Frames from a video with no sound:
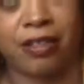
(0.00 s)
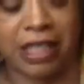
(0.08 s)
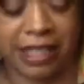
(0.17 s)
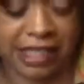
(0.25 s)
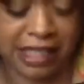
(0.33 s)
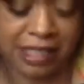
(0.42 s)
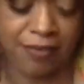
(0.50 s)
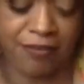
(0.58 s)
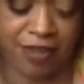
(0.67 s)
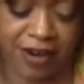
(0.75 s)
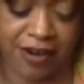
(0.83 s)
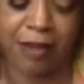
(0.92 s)
and this is a
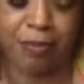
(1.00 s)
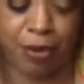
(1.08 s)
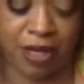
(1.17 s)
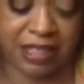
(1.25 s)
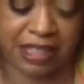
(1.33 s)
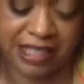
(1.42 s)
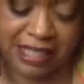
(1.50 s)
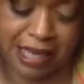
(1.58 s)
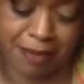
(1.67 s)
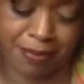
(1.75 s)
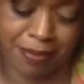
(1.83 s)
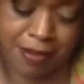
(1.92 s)
very important step,
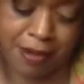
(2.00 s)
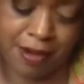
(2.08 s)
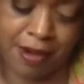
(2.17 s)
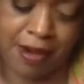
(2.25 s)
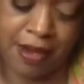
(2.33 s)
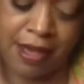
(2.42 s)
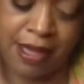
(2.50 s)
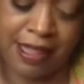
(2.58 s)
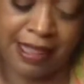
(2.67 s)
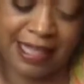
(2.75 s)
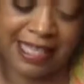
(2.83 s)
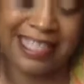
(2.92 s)

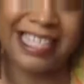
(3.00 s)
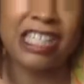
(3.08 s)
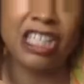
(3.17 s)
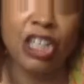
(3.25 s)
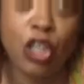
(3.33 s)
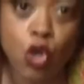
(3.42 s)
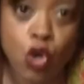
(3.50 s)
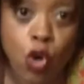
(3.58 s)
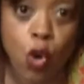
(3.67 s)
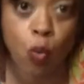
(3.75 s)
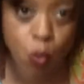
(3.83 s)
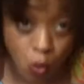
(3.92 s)
this is
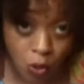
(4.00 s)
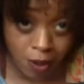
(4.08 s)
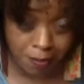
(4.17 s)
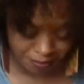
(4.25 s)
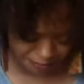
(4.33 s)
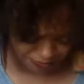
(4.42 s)
lukewarm